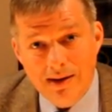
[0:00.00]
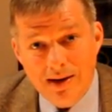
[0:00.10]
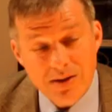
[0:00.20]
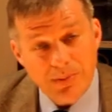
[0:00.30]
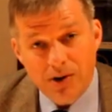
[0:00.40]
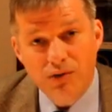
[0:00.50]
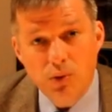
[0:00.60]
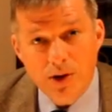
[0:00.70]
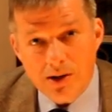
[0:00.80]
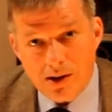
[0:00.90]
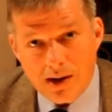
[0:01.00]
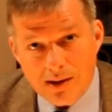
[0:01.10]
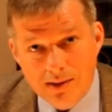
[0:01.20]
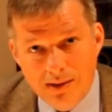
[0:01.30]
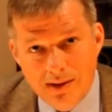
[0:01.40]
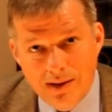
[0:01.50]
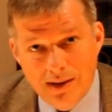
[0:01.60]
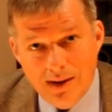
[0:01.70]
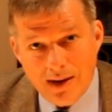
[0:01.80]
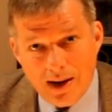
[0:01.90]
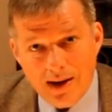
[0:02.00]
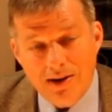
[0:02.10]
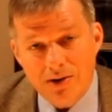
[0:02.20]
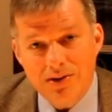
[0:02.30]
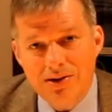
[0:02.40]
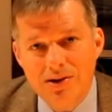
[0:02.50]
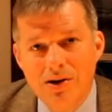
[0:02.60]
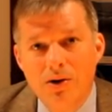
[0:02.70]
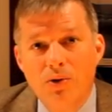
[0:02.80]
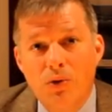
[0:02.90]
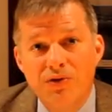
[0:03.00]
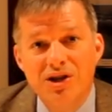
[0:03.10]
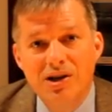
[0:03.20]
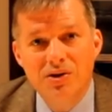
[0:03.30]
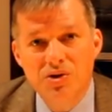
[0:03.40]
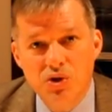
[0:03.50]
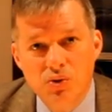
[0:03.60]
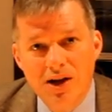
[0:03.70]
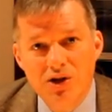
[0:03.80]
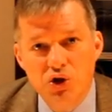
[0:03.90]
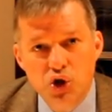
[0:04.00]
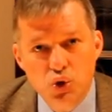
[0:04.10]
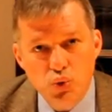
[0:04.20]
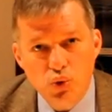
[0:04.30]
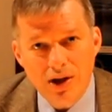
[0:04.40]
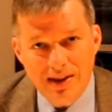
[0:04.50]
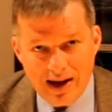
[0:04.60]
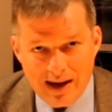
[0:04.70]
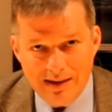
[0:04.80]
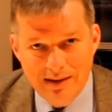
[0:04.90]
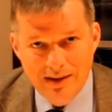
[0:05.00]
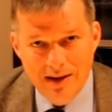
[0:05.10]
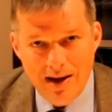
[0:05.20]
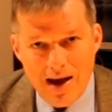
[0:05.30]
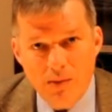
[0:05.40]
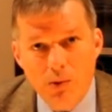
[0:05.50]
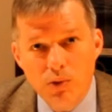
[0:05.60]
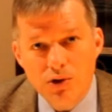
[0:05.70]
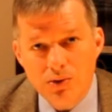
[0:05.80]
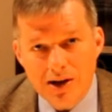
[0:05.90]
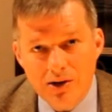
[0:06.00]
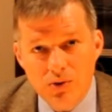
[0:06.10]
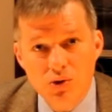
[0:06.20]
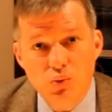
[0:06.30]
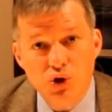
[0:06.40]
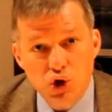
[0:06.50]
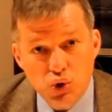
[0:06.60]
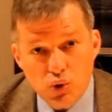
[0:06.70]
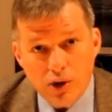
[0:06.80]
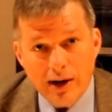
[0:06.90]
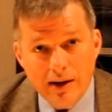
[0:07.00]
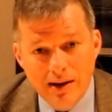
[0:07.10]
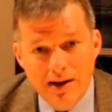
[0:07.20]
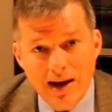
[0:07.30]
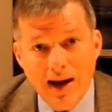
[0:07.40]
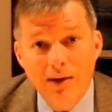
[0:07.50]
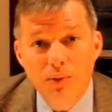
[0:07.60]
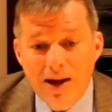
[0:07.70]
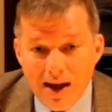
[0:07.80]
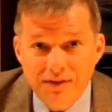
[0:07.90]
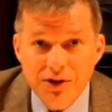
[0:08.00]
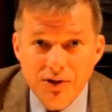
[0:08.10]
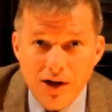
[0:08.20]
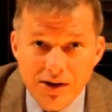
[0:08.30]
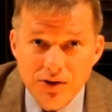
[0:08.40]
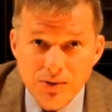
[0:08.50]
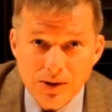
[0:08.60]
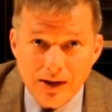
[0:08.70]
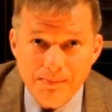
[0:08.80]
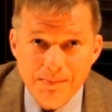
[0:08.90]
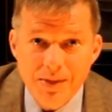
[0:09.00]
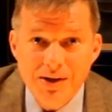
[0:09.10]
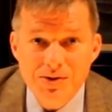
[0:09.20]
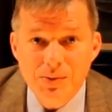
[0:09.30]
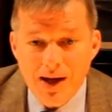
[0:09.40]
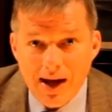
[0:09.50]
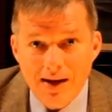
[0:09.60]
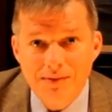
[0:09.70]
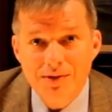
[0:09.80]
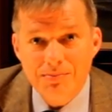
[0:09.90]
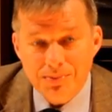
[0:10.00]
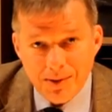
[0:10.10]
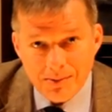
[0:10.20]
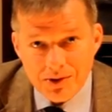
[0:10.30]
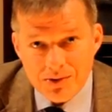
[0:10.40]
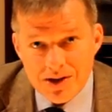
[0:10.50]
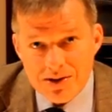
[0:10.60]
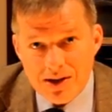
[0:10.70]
It's part of who we are. And here the DNR over 10 years has tried to destroy that. And what we're trying to do is restore it. And we have the law to do it because we have the public trust